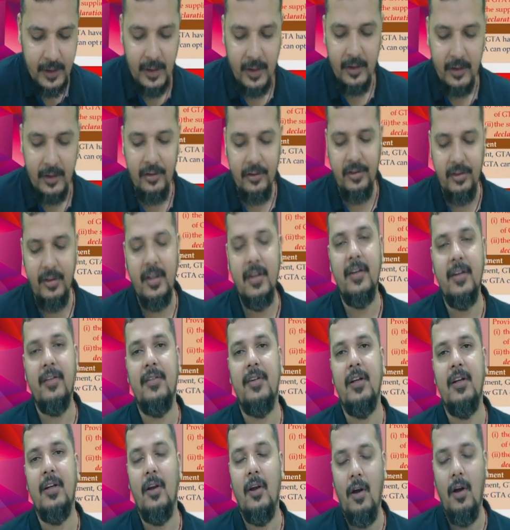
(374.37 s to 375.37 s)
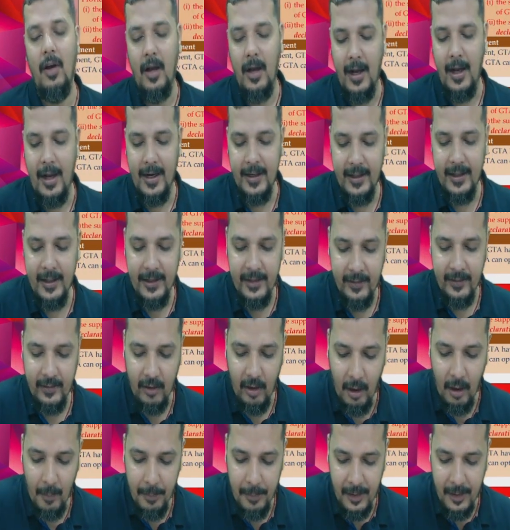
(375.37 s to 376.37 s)
GST law and it is
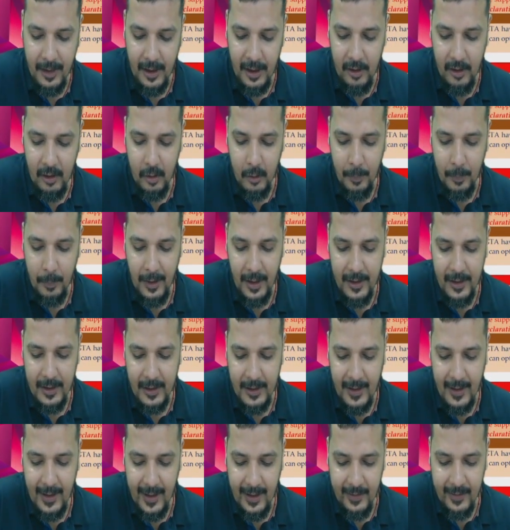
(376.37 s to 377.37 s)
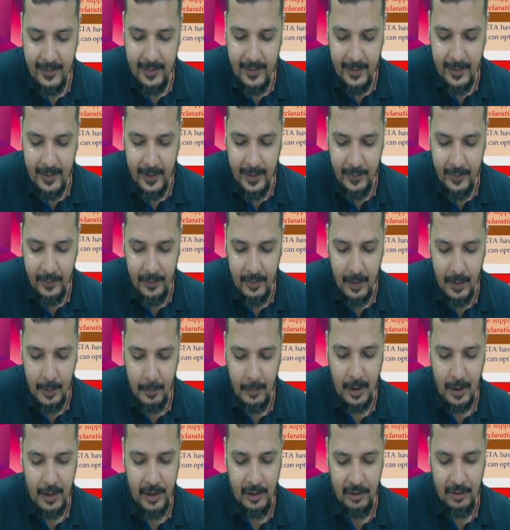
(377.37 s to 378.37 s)
opting to pay the tax under FCM,
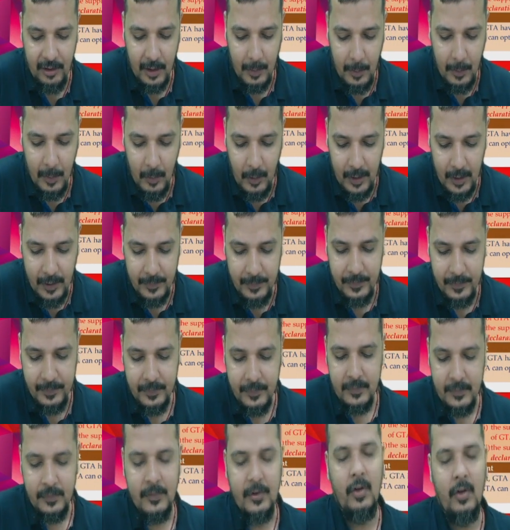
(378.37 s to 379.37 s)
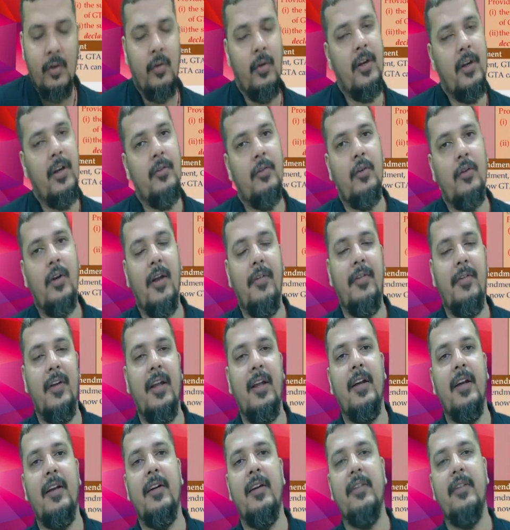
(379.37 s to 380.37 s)
condition number 1. So it should have
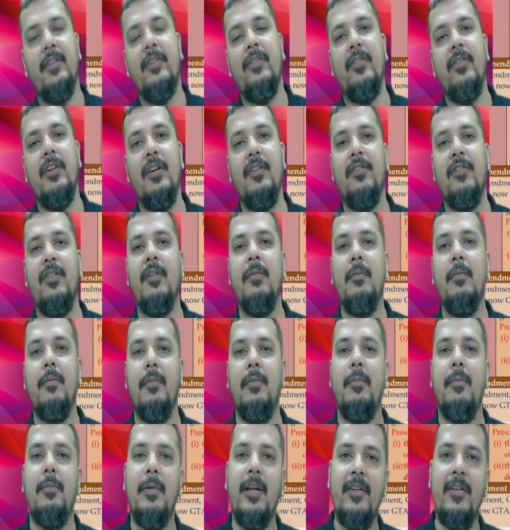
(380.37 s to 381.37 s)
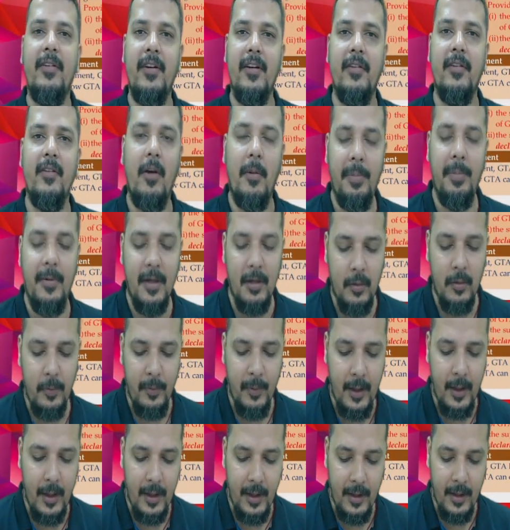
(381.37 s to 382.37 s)
taken registration plus it is opting to
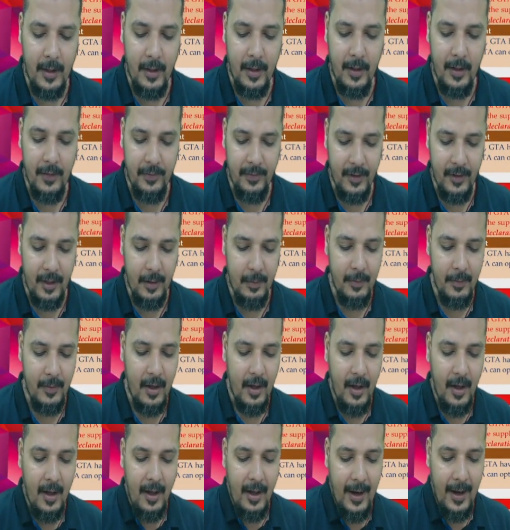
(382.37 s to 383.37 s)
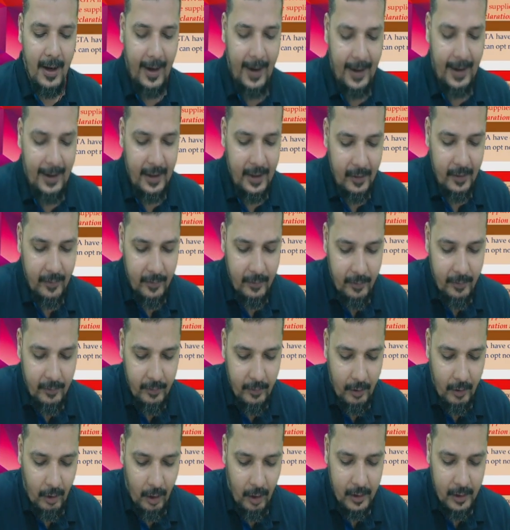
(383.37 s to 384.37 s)
pay under FCM, and
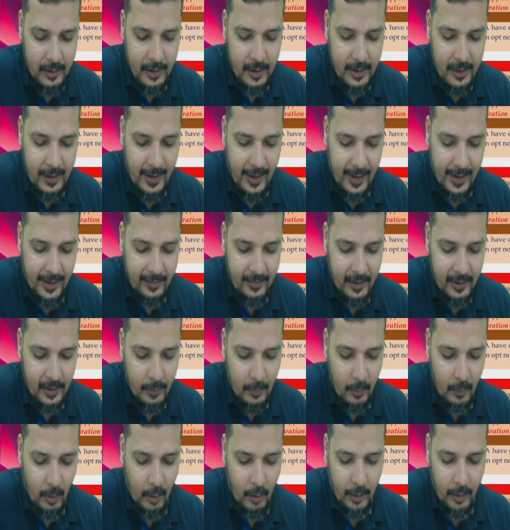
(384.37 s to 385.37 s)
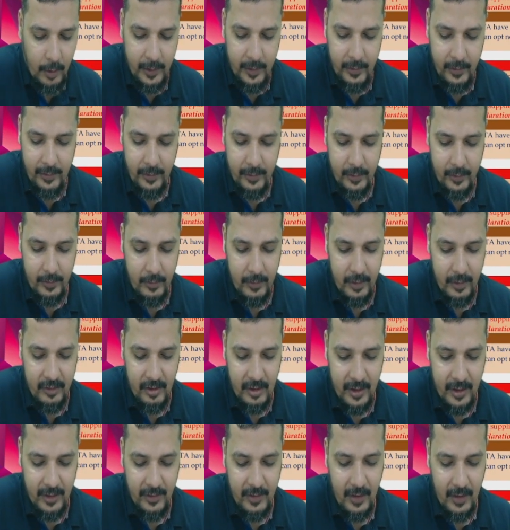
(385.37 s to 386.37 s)
on the tax invoice which
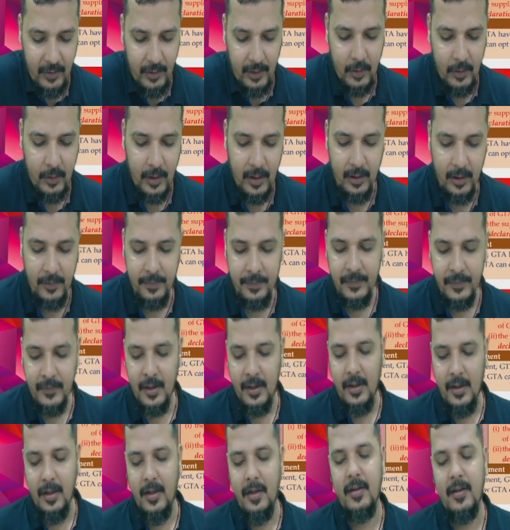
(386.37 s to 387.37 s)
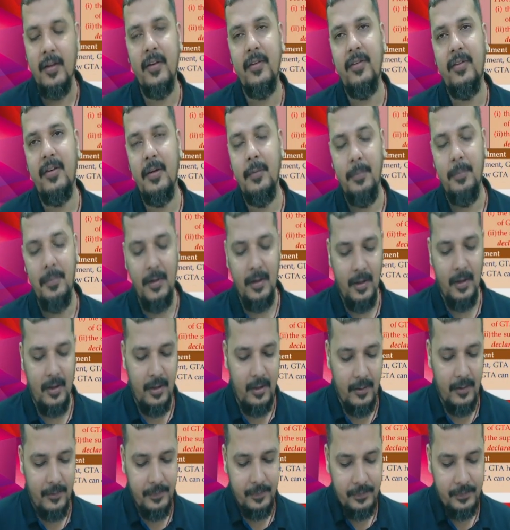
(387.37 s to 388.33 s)
it is giving to the recipient,